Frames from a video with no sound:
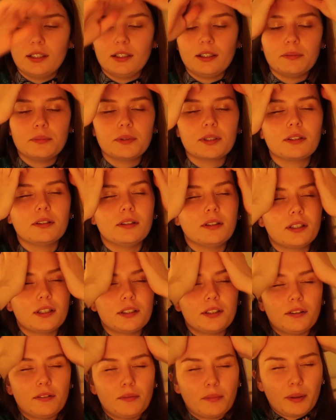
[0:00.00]
oh my god
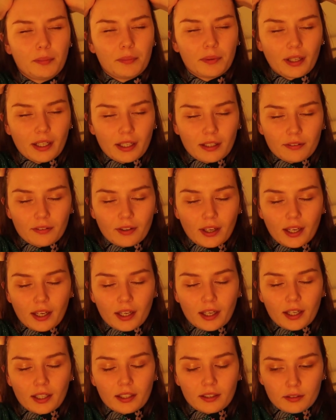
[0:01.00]
I don't remember
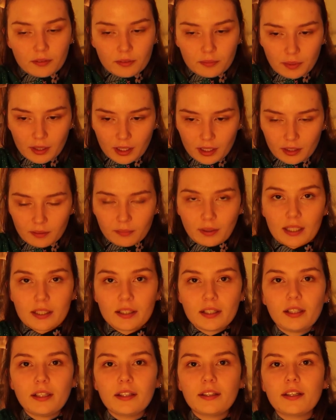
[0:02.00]
anything but
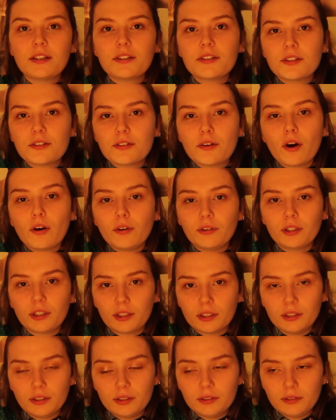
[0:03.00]
basically there's this
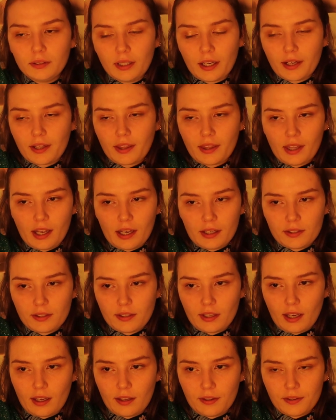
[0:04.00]
oracle that
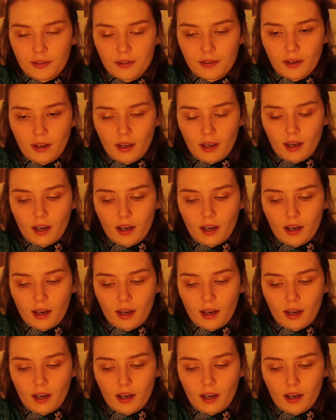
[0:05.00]
says